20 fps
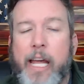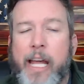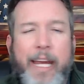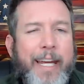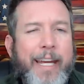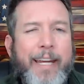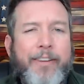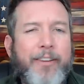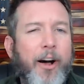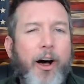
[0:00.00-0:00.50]

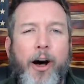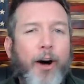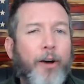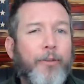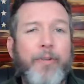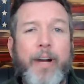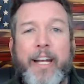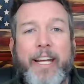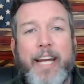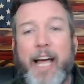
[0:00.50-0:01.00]
he's
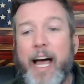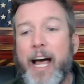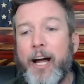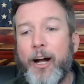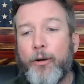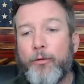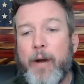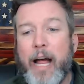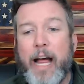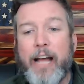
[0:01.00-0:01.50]
already got
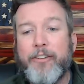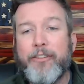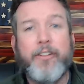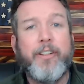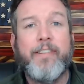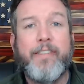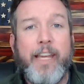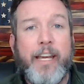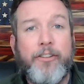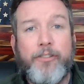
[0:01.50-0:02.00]
a
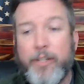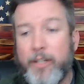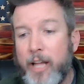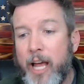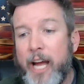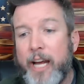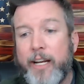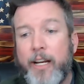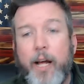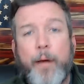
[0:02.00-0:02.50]
rationalization
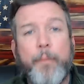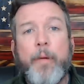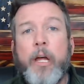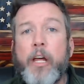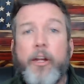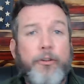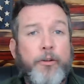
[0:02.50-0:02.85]
lined up